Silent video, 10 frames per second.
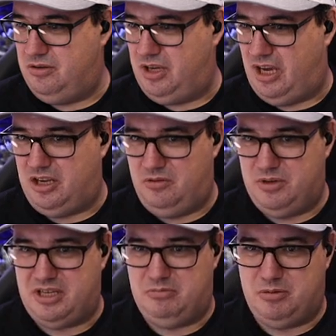You
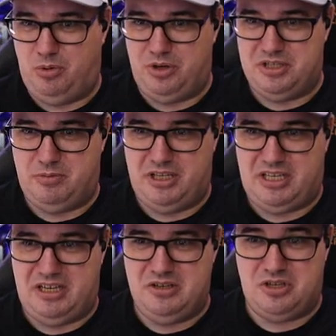redeemed points, but it
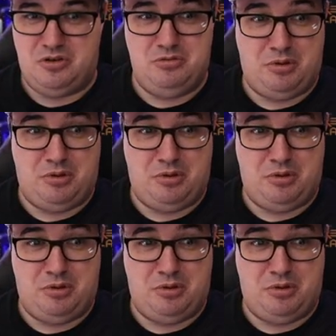didn't do